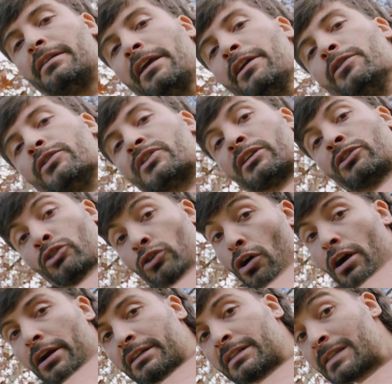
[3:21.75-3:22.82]
they use a
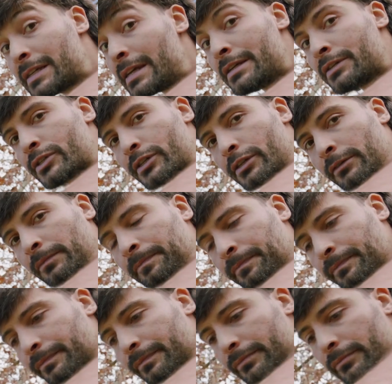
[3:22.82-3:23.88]
torque sensor.
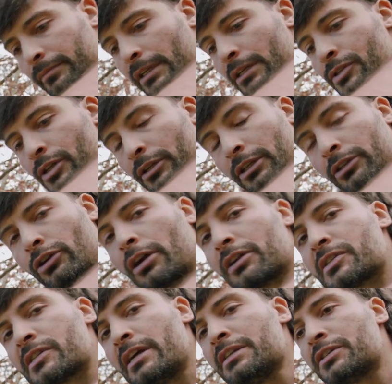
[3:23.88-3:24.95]
So the torque
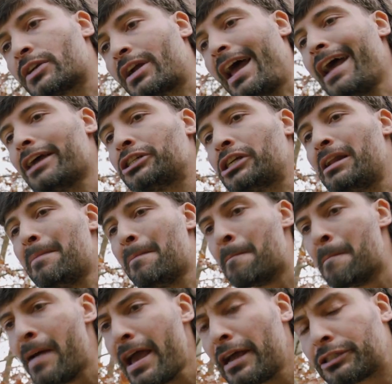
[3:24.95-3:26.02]
sensor actually
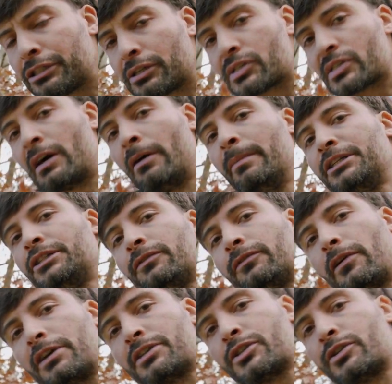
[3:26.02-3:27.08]
measures how much
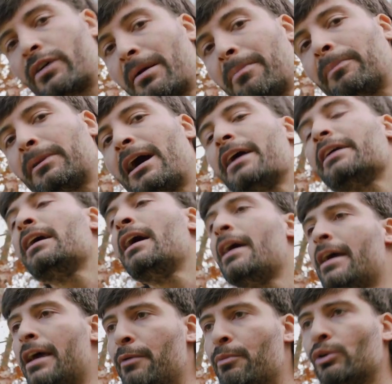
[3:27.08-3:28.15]
force you are applying
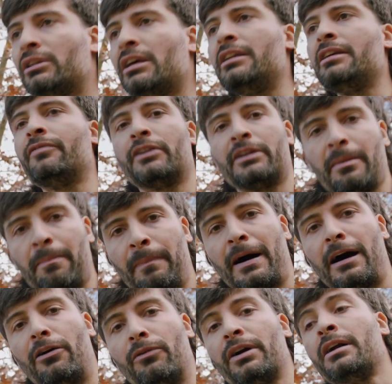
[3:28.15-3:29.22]
and will deliver the
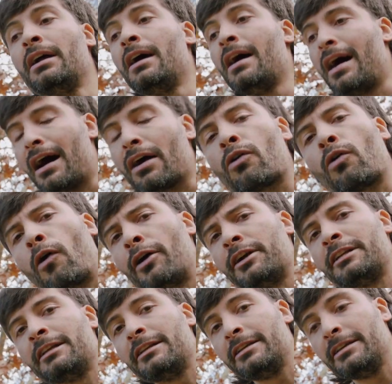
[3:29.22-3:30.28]
power
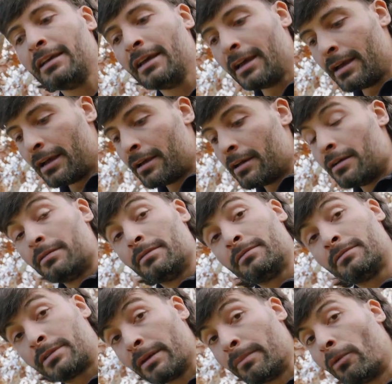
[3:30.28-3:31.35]
accordingly.
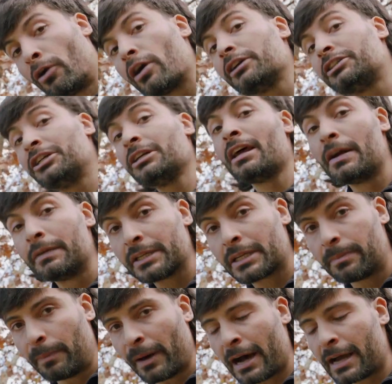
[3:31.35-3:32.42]
The more generic
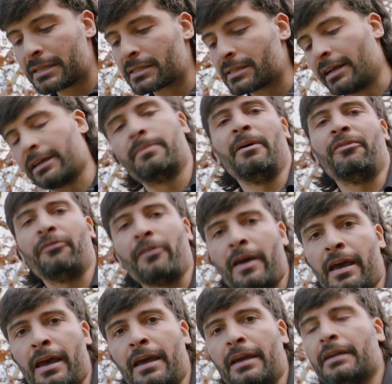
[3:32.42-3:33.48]
bikes like
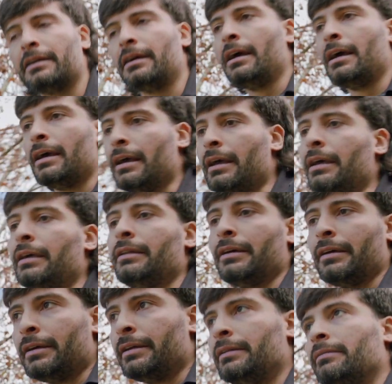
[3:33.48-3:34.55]
Bafang and,
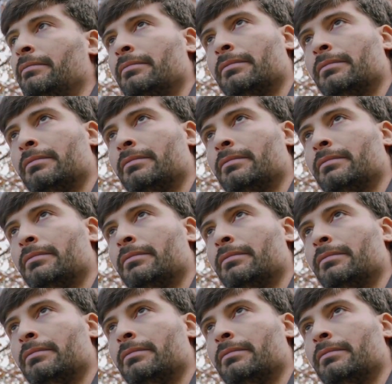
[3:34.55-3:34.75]
and